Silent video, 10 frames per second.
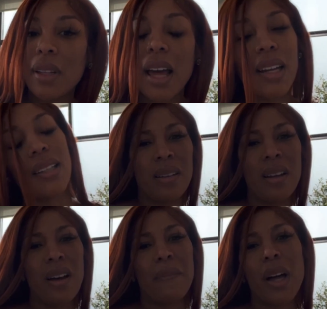the industry
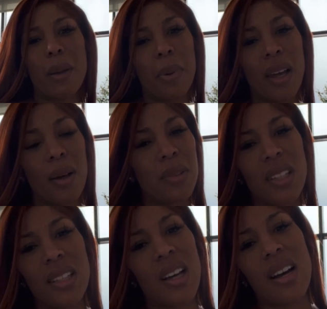expects out of her when
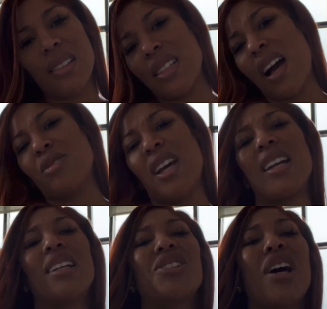she's doing hip hop
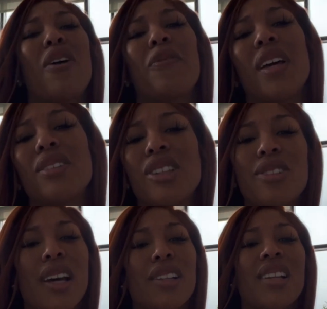R&B.
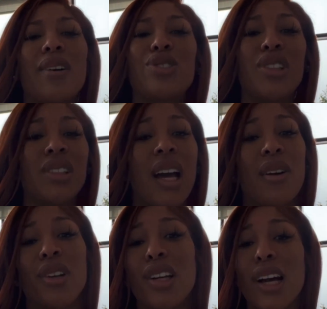Y'all trying to talk shit to
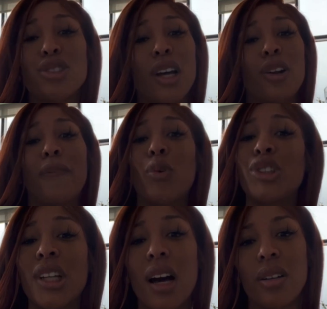y'all niggas. Y'all trying to
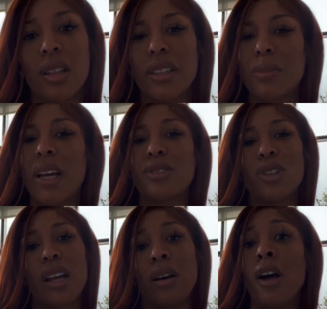voice y'all husband.
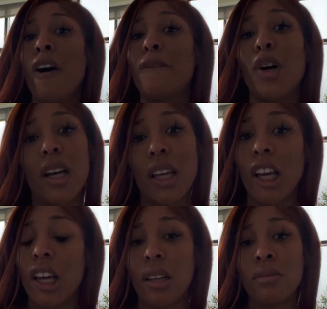Y'all trying to
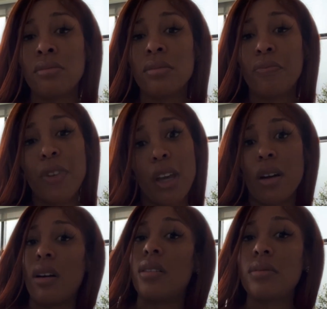fucking
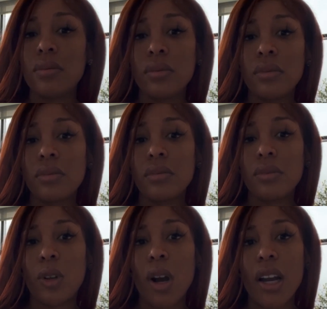feel
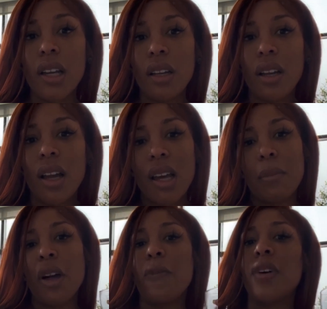great.
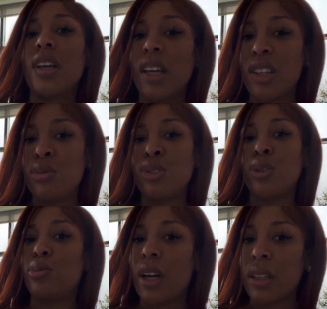And a motherfucker give you
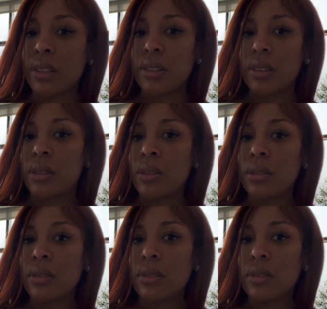two records,